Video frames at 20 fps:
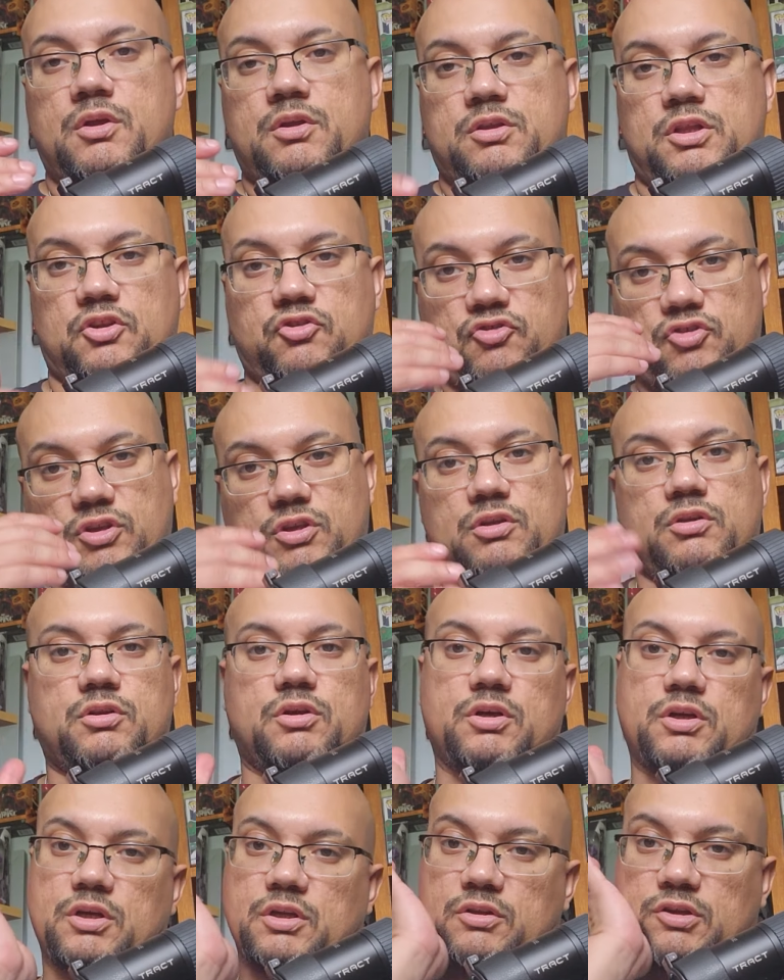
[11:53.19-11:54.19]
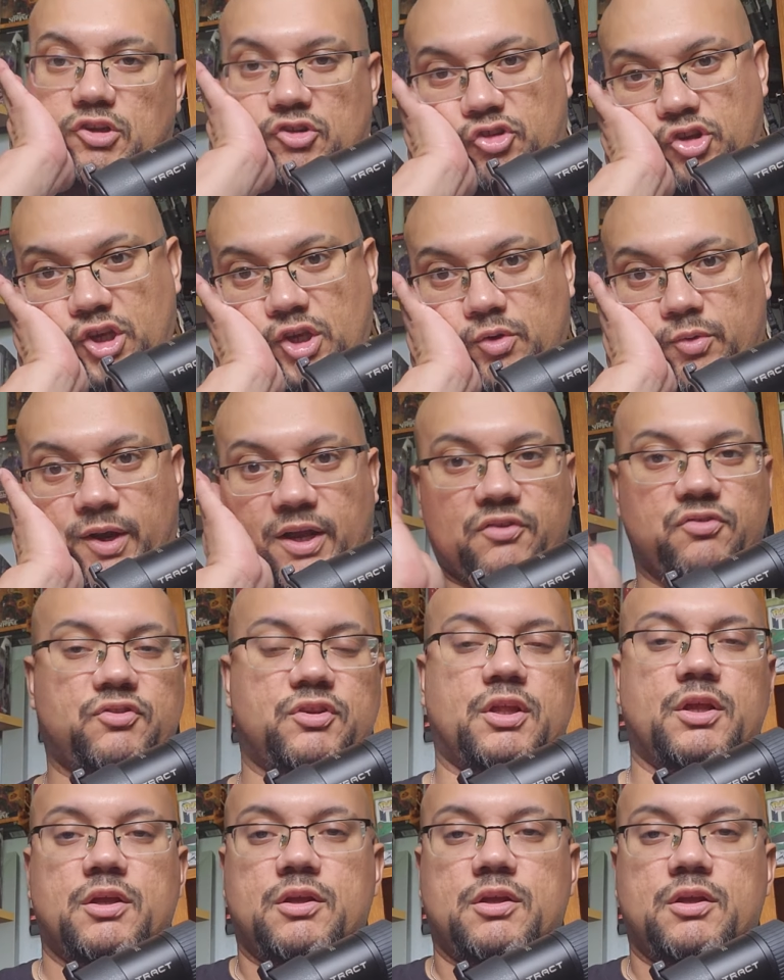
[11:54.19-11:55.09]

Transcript: the cheek rest.